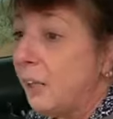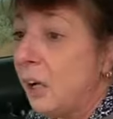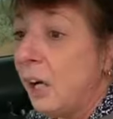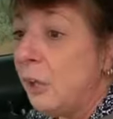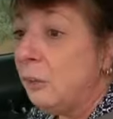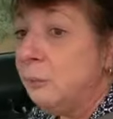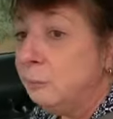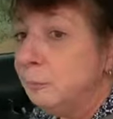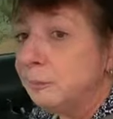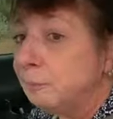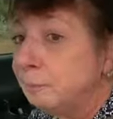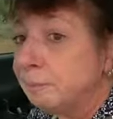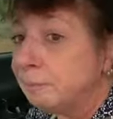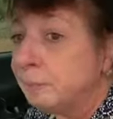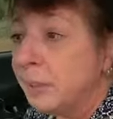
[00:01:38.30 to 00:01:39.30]
Not at all.
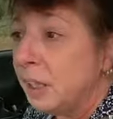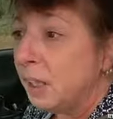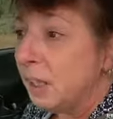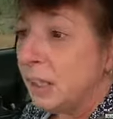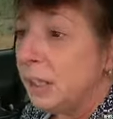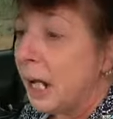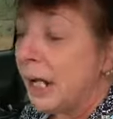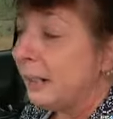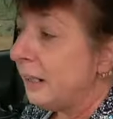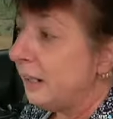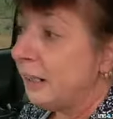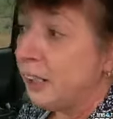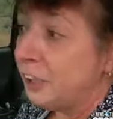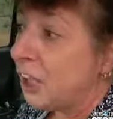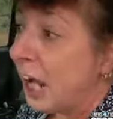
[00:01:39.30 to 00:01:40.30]
Not,
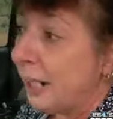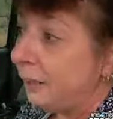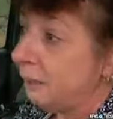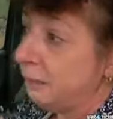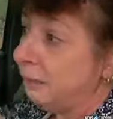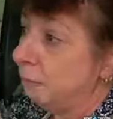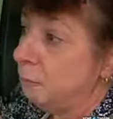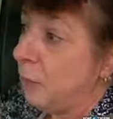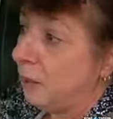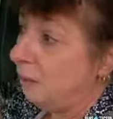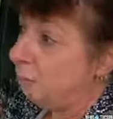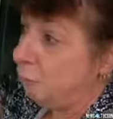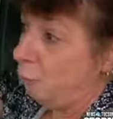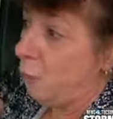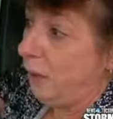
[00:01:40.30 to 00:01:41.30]
not
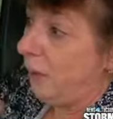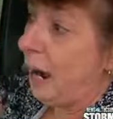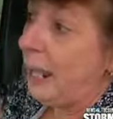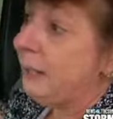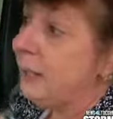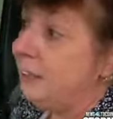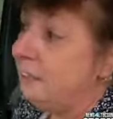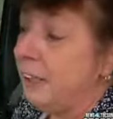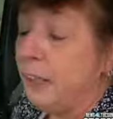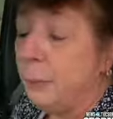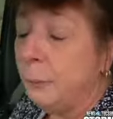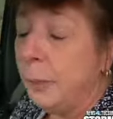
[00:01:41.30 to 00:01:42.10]
where I live,